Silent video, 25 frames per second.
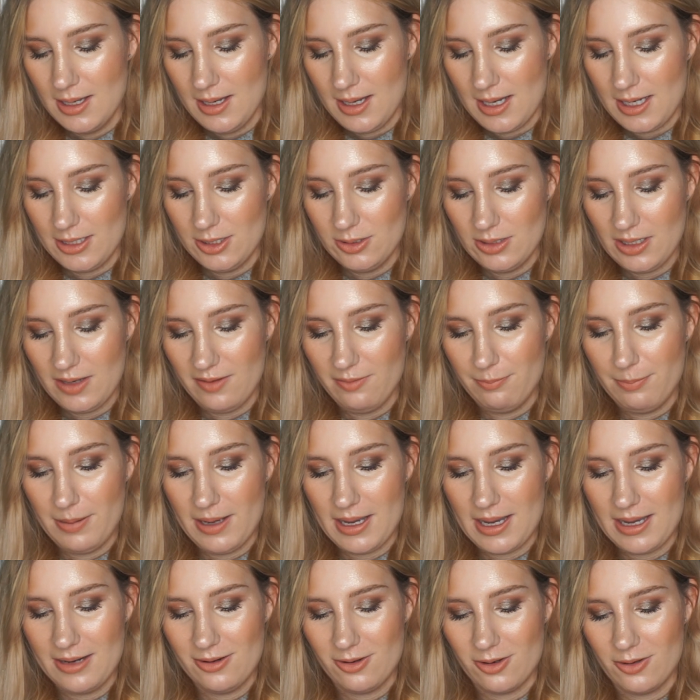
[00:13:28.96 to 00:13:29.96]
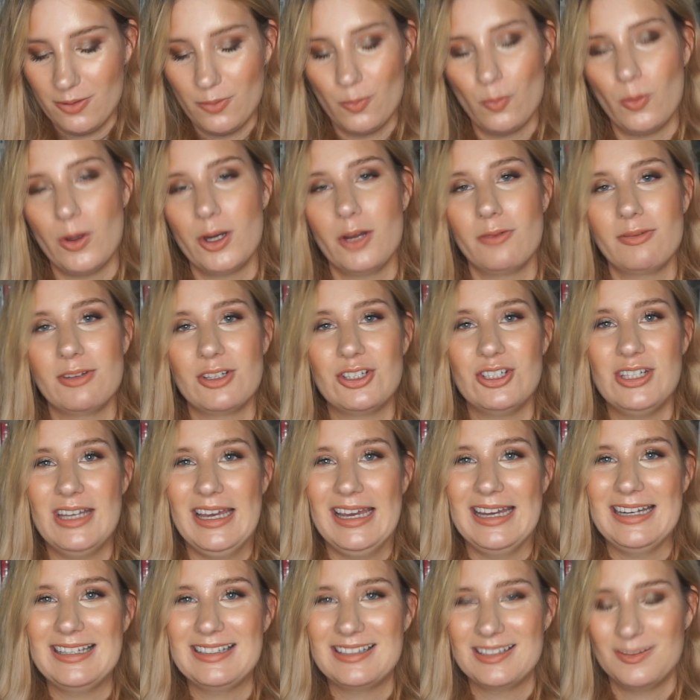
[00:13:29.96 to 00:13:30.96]
I do have pan on one of the
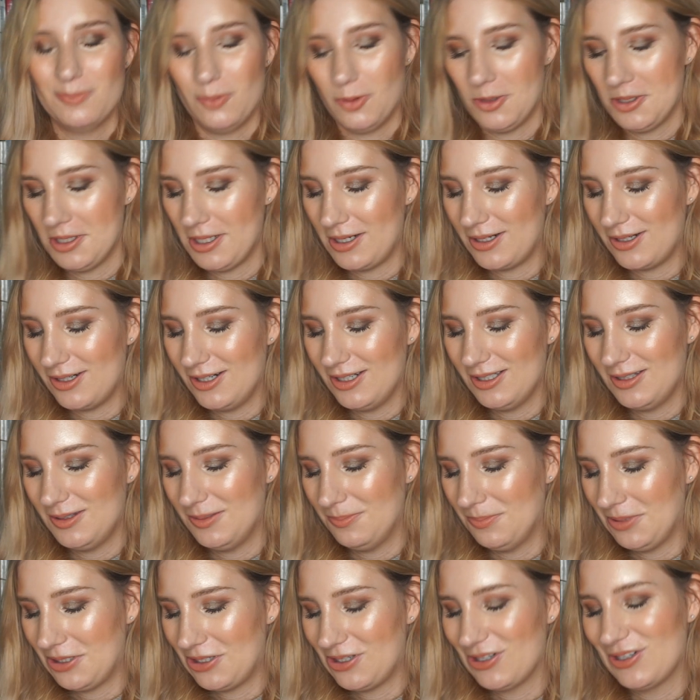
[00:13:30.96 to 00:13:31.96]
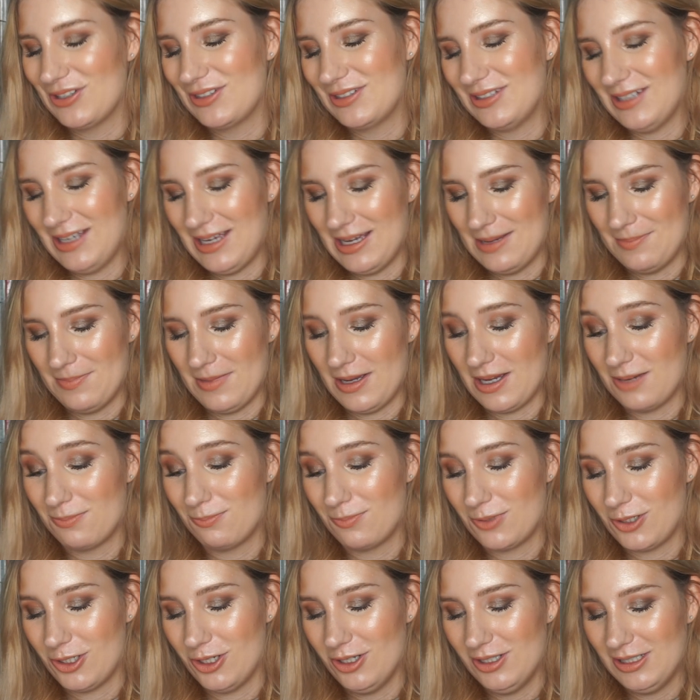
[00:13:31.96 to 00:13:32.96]
shades, spoiler alert, because I'm
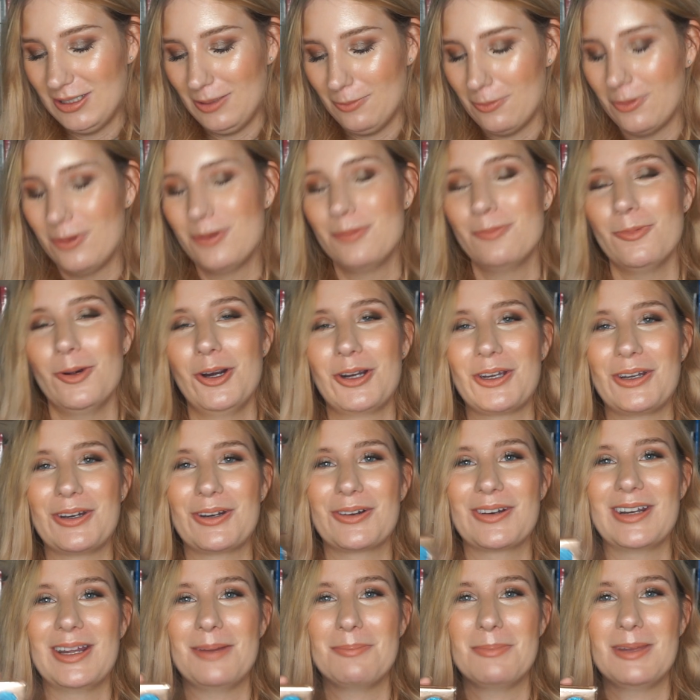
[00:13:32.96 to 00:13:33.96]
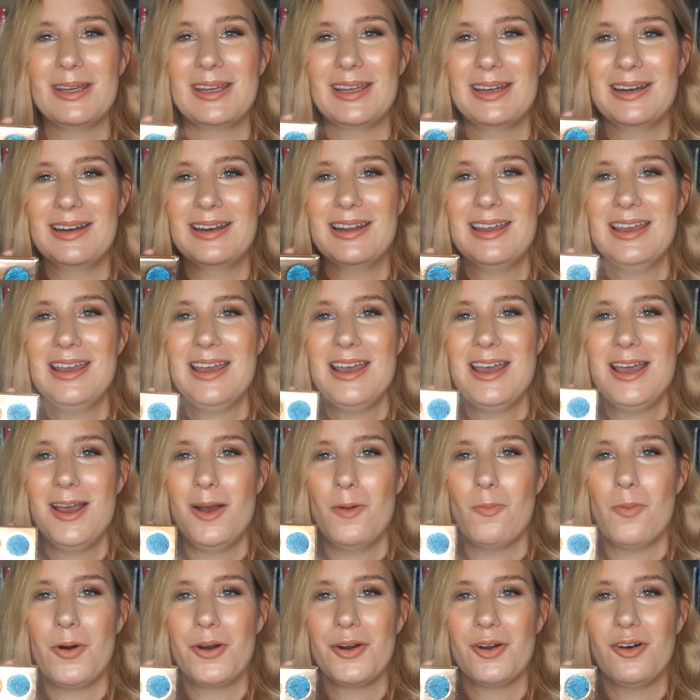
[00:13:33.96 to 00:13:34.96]
currently working on them in
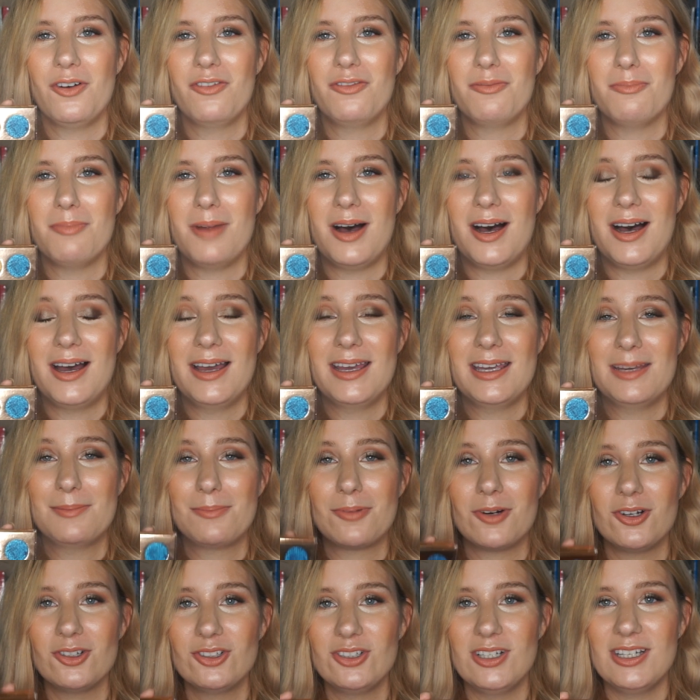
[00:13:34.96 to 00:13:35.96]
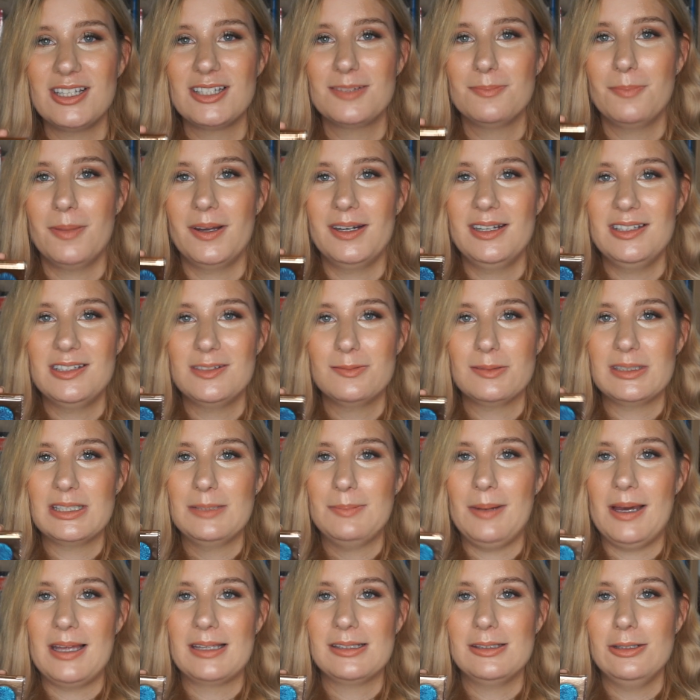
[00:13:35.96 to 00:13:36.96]
one of my projects, but this is what the
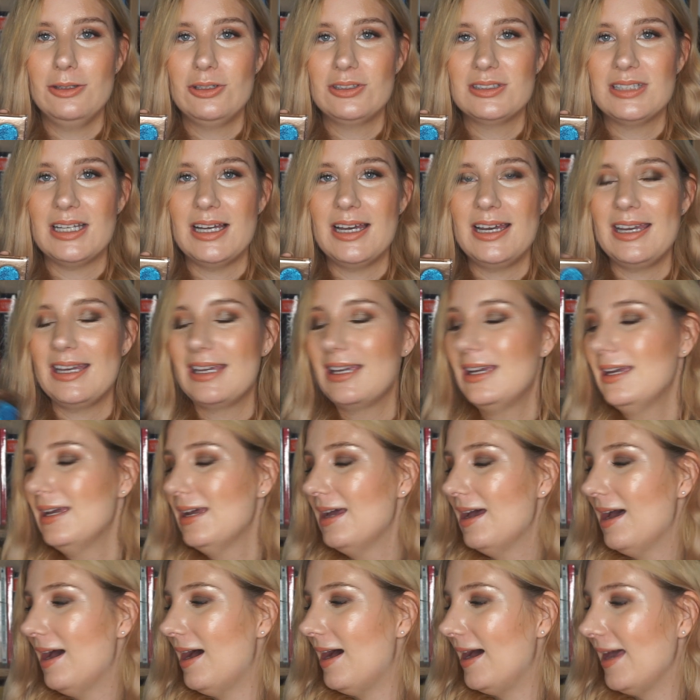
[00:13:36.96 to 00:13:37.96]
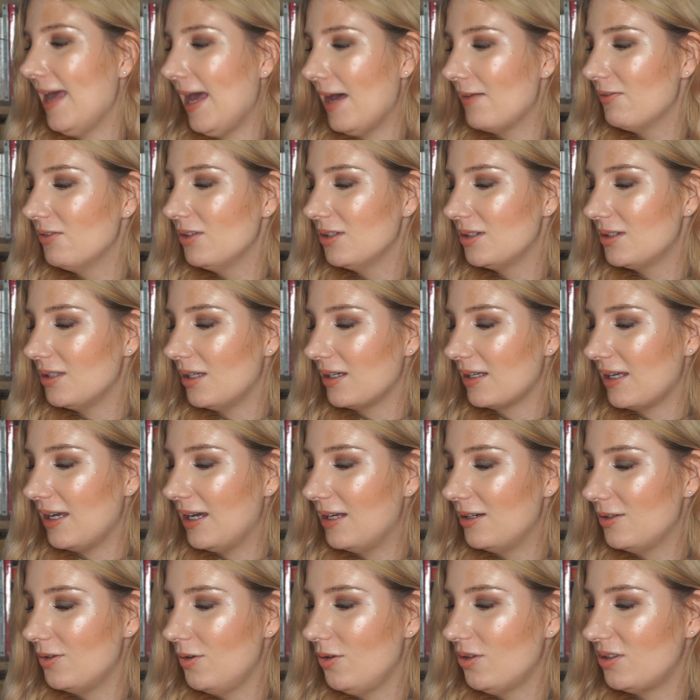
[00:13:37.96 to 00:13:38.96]
palette looks like. I haven't,
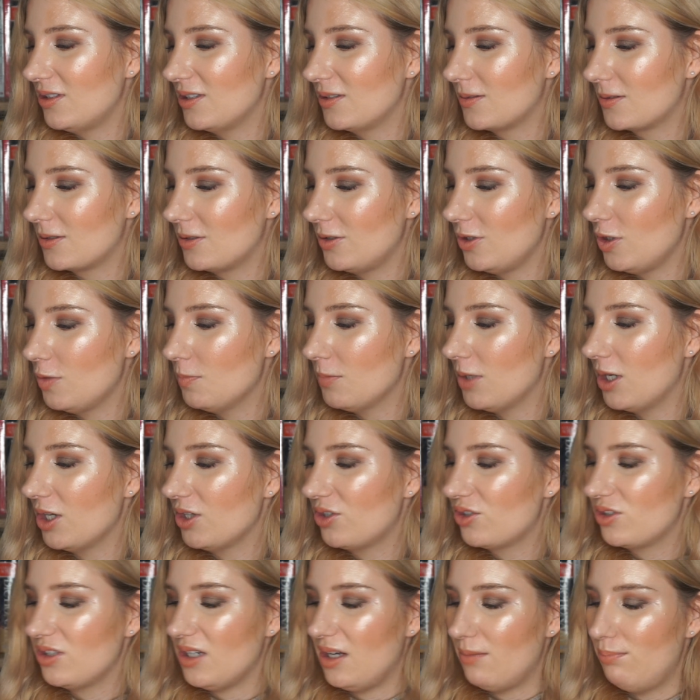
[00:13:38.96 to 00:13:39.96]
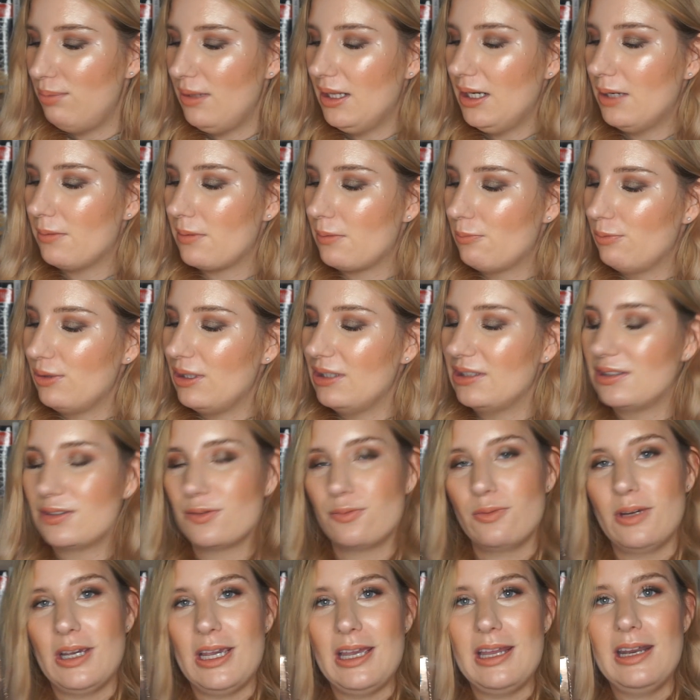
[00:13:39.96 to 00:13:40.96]
again, used this too much. I played around with the
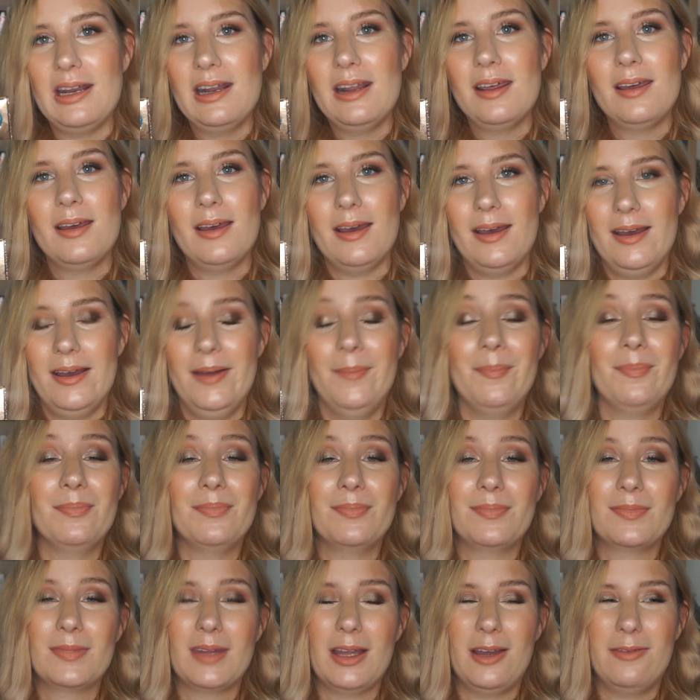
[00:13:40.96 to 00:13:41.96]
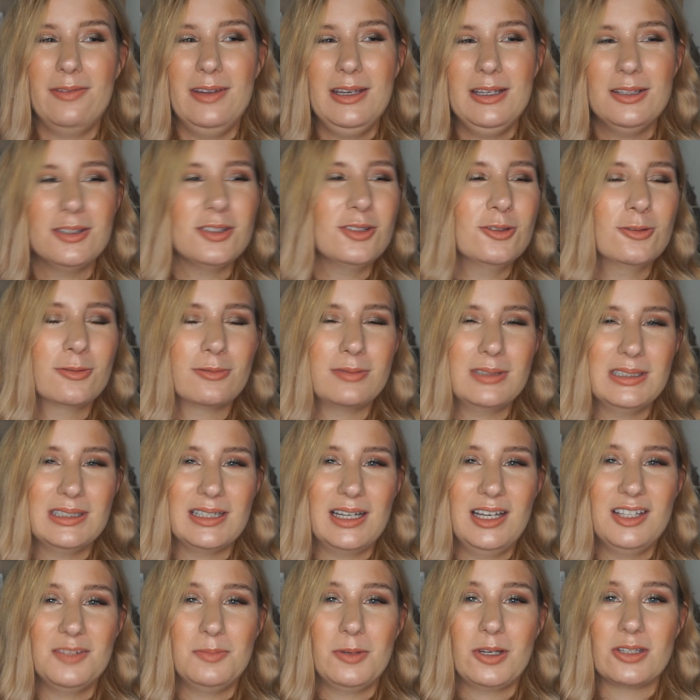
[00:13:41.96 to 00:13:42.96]
screen I think 2 or 3
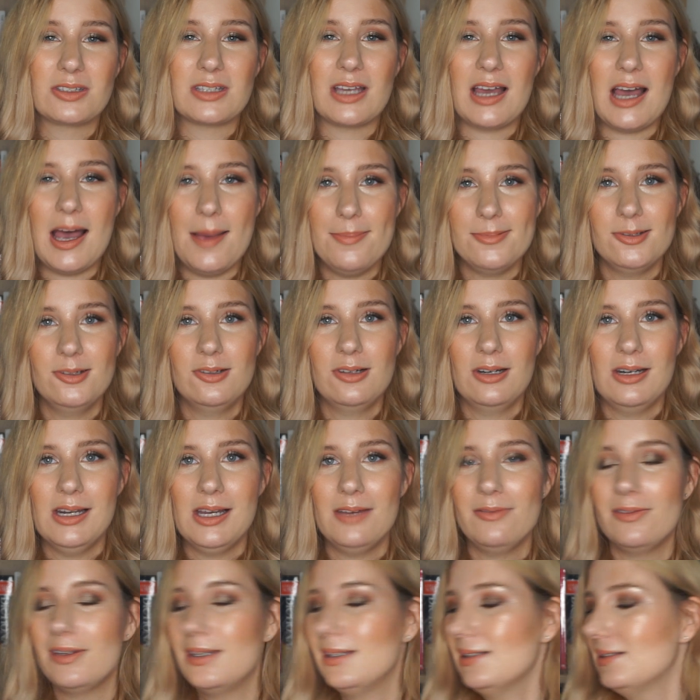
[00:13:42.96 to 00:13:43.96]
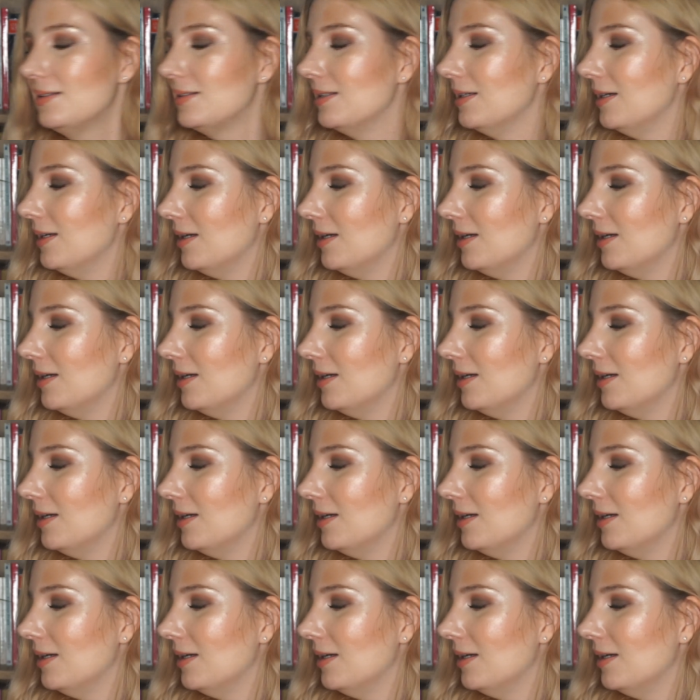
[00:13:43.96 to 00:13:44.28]
times because I absolutely love it.